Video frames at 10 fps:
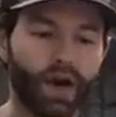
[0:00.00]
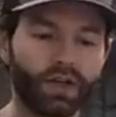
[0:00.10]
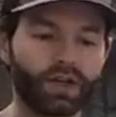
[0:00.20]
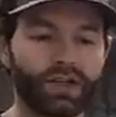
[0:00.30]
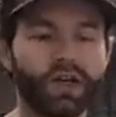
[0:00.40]
It
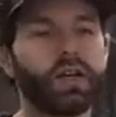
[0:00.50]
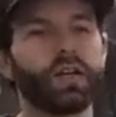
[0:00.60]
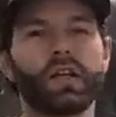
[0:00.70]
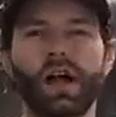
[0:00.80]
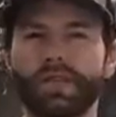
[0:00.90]
takes,
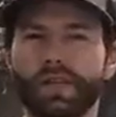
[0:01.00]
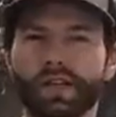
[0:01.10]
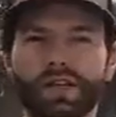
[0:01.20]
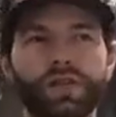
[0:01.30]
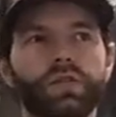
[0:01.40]
you'll
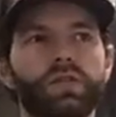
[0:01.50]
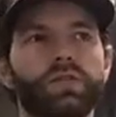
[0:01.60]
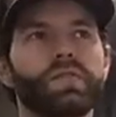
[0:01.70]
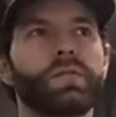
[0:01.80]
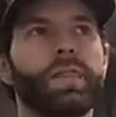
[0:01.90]
make it a
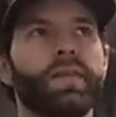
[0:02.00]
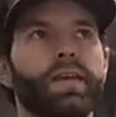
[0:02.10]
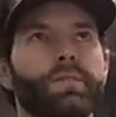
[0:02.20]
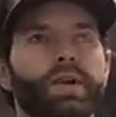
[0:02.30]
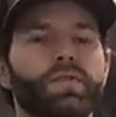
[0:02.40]
bunch,
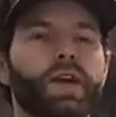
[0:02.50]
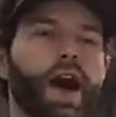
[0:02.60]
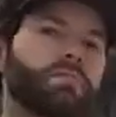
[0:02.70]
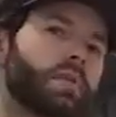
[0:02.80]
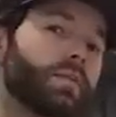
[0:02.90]
you'll have
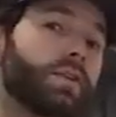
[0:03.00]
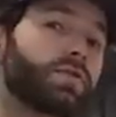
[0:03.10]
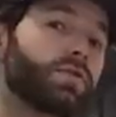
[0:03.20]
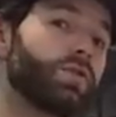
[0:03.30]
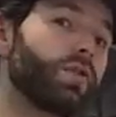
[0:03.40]
these
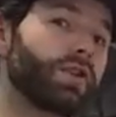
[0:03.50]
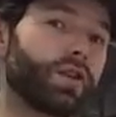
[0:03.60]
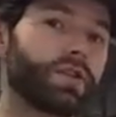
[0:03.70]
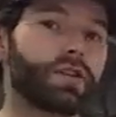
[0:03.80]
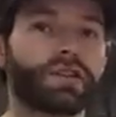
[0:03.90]
issues,
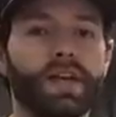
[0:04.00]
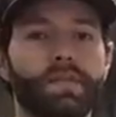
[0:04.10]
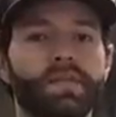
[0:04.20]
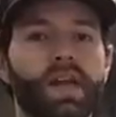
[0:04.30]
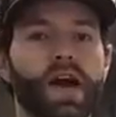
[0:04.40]
but you've
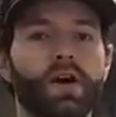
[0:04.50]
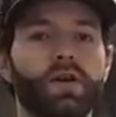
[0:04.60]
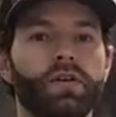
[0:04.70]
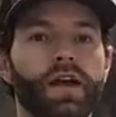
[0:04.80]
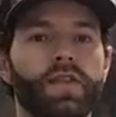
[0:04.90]
gotten
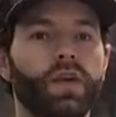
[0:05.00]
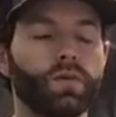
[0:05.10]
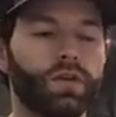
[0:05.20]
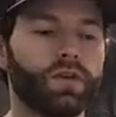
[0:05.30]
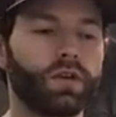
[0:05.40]
maybe
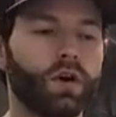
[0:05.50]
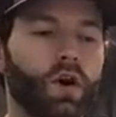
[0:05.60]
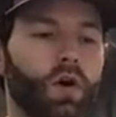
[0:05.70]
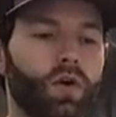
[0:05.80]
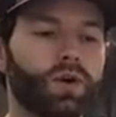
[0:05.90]
2/3 of the
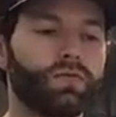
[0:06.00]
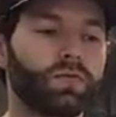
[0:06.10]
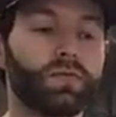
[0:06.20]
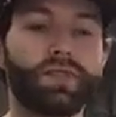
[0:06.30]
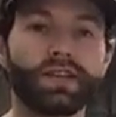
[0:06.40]
steps
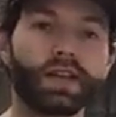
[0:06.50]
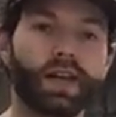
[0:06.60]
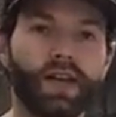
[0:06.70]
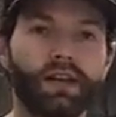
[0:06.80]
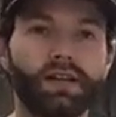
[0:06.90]
down, and
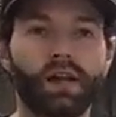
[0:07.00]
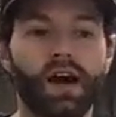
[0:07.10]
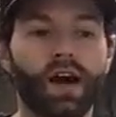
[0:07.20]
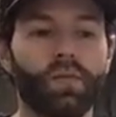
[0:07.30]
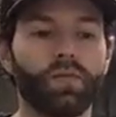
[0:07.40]
then when you
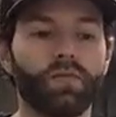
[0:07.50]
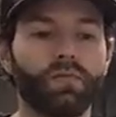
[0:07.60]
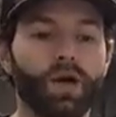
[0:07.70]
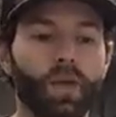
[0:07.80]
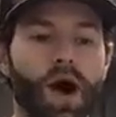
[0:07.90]
go and
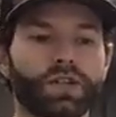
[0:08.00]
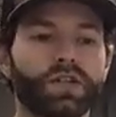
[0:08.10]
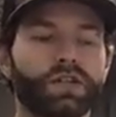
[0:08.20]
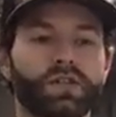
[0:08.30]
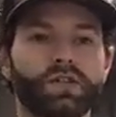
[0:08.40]
you
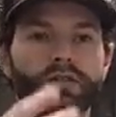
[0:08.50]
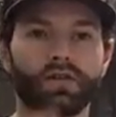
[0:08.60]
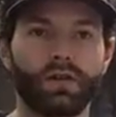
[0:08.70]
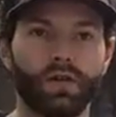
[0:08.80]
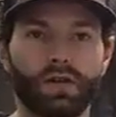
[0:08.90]
revisit it
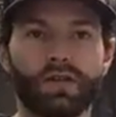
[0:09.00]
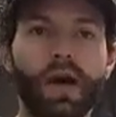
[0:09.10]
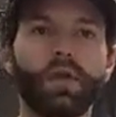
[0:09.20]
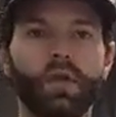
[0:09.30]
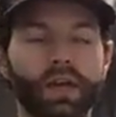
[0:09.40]

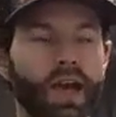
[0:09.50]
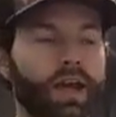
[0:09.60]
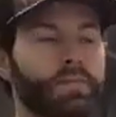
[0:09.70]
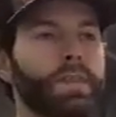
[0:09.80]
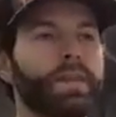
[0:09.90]
by
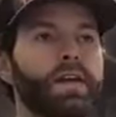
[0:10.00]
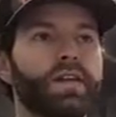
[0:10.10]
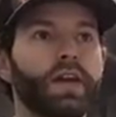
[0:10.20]
watching the